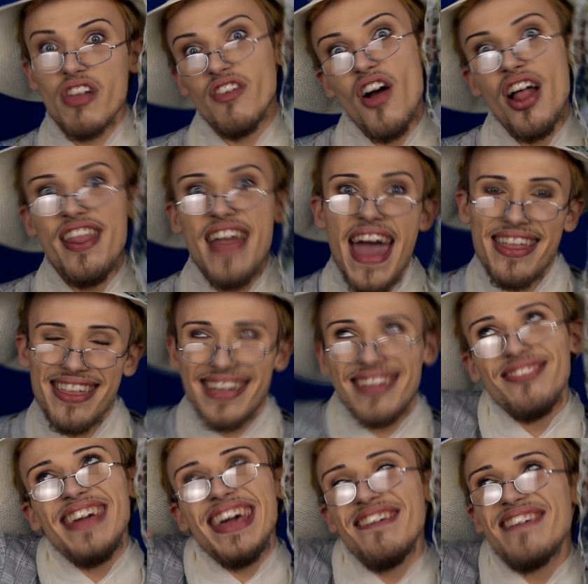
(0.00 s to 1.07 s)
Well, at
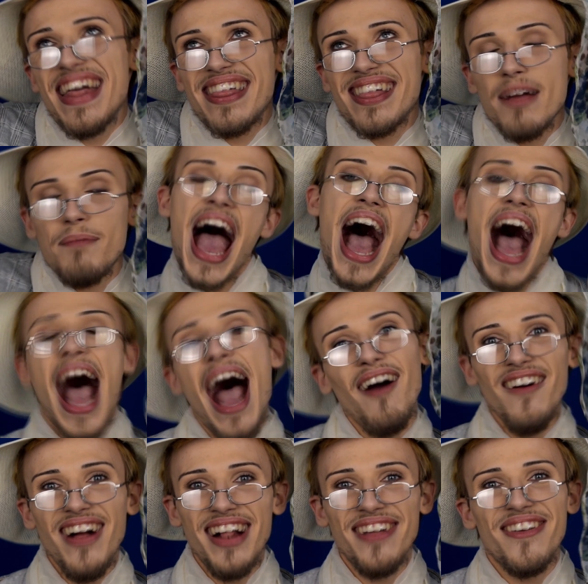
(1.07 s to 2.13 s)
me, mister,
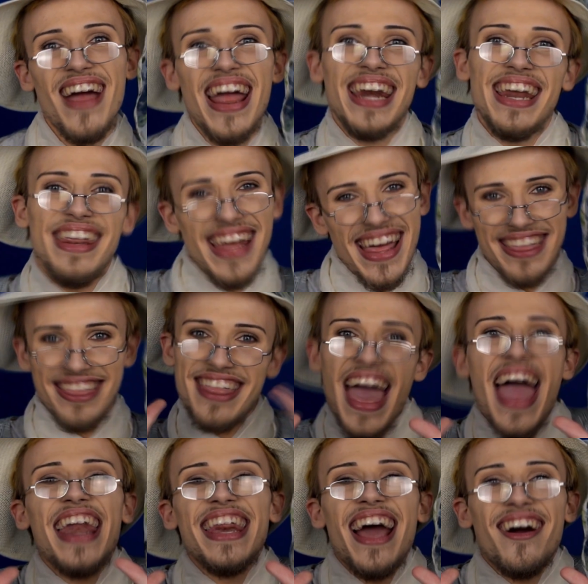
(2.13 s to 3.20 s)
I will rate it a
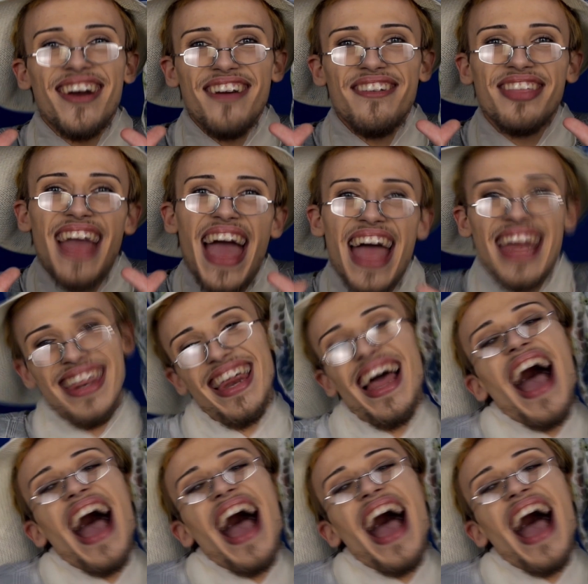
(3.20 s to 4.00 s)
10 out of 10.